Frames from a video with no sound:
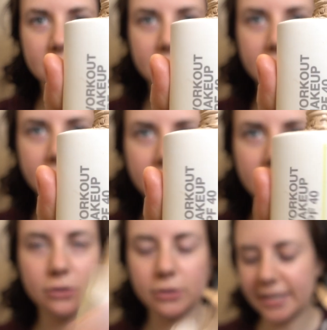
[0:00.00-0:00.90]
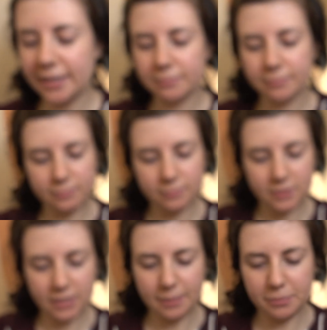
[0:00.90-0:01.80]
CC cream
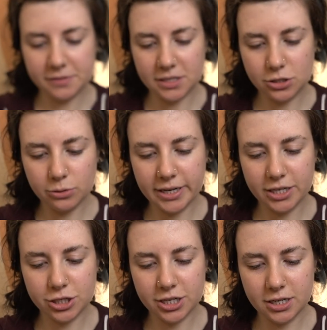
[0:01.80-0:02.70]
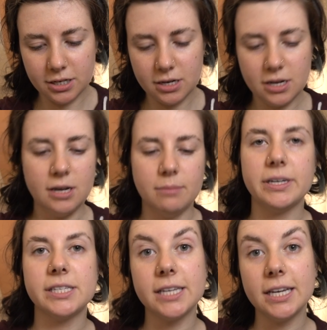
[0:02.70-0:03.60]
type of situation.
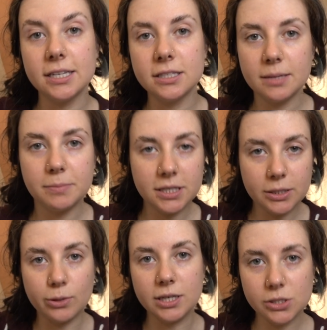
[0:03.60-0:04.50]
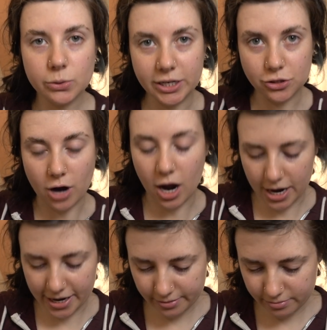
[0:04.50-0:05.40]
My skin typically runs quite
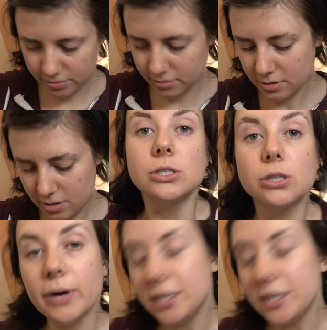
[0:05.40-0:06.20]
dry, so I